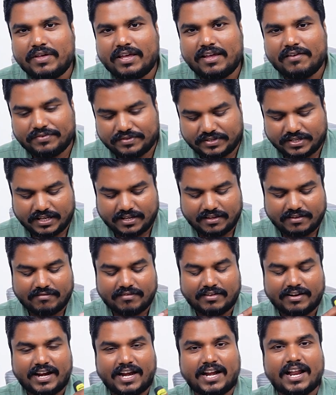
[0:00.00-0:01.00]
waves,
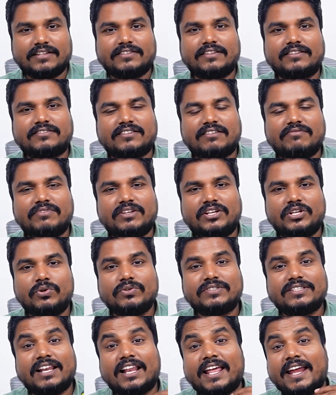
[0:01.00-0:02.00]
radar system will
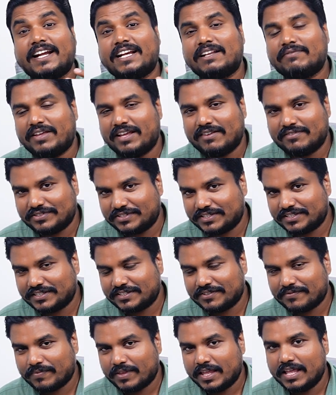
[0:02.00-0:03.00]
use light
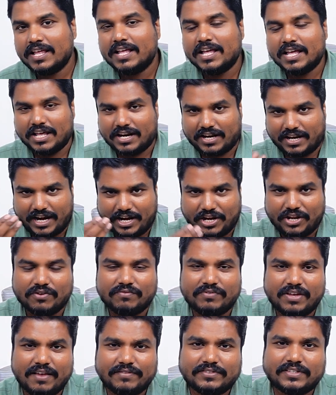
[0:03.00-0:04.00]
waves. Radio
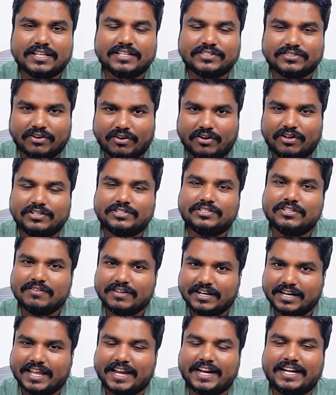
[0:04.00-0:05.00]
waves is also
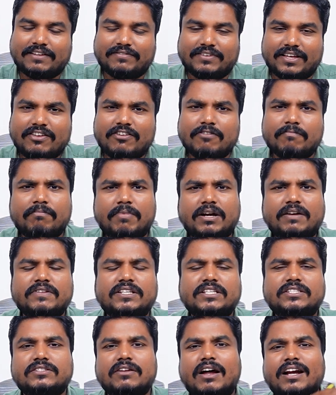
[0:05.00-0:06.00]
a light wave, but which
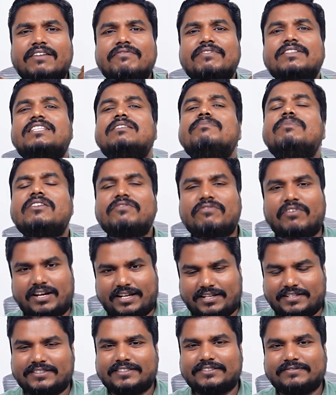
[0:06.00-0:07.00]
is not visible for
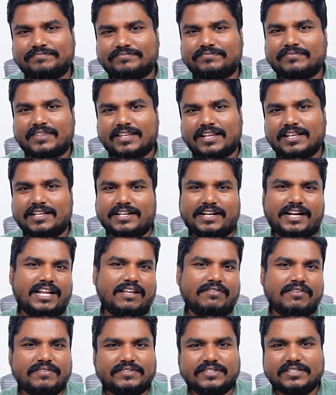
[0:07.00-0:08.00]
us.
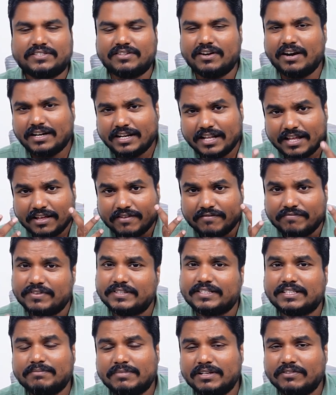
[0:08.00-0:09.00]
Radio waves is not
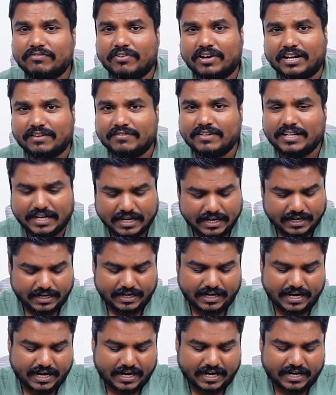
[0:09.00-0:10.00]
visible for our
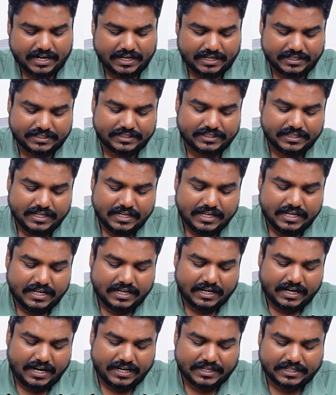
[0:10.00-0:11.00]
naked eyes,
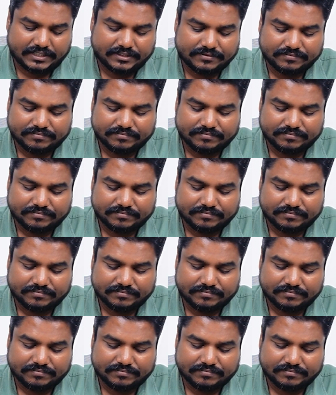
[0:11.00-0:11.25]
right?